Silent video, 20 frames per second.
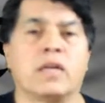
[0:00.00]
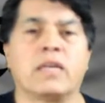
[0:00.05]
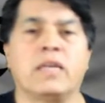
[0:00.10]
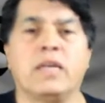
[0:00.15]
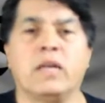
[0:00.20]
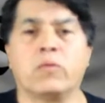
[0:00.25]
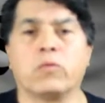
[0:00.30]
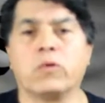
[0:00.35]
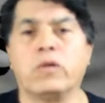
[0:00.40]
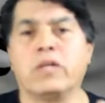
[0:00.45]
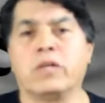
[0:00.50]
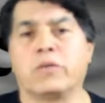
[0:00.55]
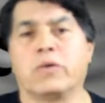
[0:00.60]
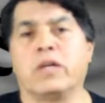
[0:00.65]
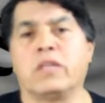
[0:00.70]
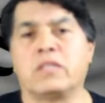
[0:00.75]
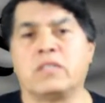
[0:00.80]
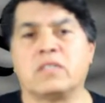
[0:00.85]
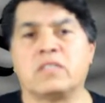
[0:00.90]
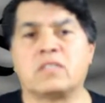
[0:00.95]
can't
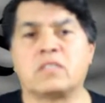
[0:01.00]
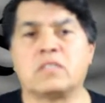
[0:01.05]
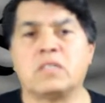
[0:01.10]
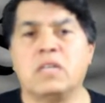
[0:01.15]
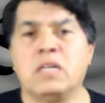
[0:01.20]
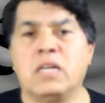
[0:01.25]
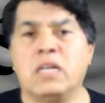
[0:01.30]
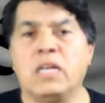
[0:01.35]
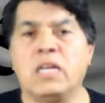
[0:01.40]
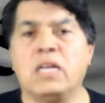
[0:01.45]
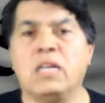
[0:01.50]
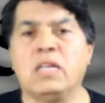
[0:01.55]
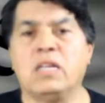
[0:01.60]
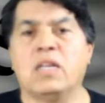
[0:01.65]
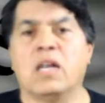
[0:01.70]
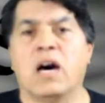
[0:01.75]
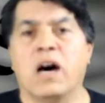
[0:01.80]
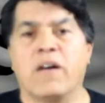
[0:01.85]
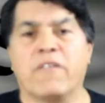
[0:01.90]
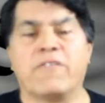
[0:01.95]
reiterate this
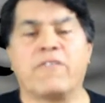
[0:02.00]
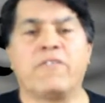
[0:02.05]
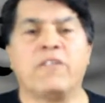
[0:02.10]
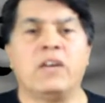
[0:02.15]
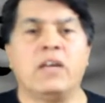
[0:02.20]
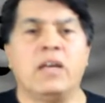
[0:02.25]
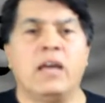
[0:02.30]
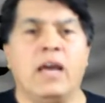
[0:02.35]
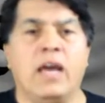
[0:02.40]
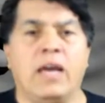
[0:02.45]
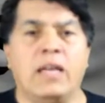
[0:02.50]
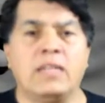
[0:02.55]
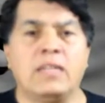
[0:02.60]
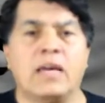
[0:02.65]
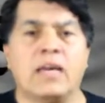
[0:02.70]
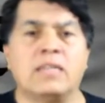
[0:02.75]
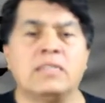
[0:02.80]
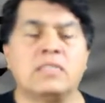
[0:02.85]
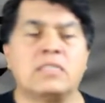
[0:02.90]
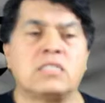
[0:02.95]
enough, and
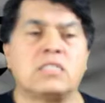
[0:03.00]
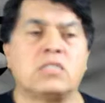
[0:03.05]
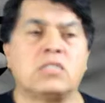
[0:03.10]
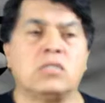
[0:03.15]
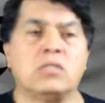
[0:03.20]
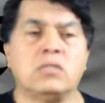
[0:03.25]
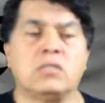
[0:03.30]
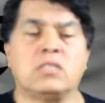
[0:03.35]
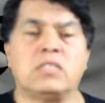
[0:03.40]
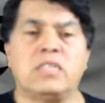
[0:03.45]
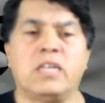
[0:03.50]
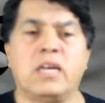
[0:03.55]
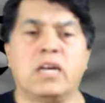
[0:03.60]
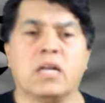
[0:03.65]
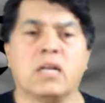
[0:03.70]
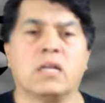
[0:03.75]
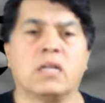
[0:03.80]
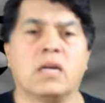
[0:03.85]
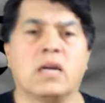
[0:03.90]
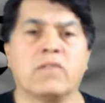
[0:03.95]
that is to
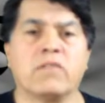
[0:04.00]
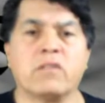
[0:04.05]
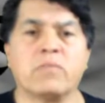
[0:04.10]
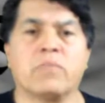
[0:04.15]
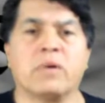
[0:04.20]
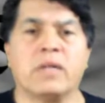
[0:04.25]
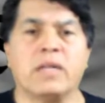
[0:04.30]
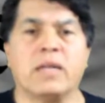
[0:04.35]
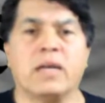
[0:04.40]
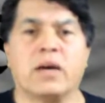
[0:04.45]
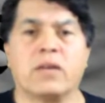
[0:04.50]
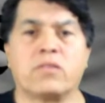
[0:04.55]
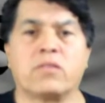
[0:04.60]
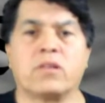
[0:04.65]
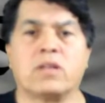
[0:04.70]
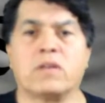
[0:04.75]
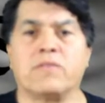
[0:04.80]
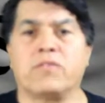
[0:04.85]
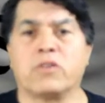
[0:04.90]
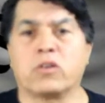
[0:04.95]
tell everybody out
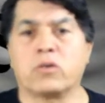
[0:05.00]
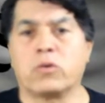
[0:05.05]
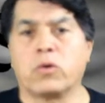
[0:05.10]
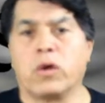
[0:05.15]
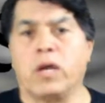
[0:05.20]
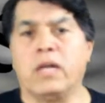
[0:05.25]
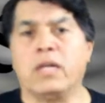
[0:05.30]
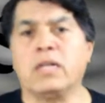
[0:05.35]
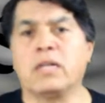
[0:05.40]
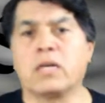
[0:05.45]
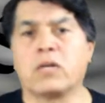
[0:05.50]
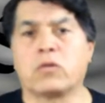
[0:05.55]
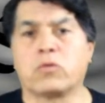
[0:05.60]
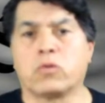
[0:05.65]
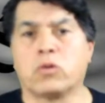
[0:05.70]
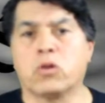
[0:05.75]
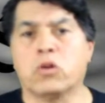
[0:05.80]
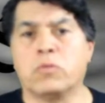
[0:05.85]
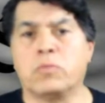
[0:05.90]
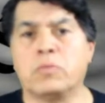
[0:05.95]
there, if you're creating a
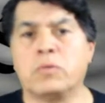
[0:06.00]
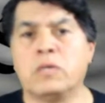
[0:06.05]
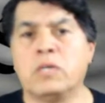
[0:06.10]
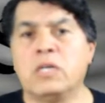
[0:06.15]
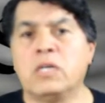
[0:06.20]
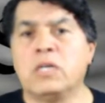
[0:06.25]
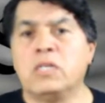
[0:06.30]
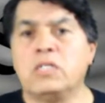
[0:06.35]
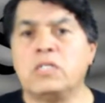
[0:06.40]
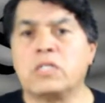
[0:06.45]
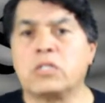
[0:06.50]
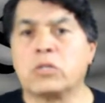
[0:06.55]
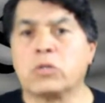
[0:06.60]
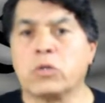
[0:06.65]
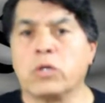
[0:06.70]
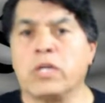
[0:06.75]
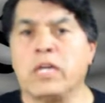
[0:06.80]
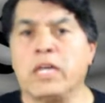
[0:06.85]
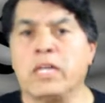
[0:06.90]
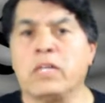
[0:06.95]
group, to
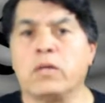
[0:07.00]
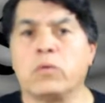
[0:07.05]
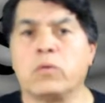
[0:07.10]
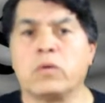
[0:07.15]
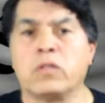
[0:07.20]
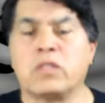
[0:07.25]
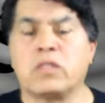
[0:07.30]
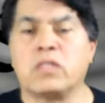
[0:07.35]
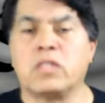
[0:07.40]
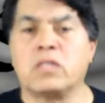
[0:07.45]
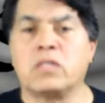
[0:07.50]
create it with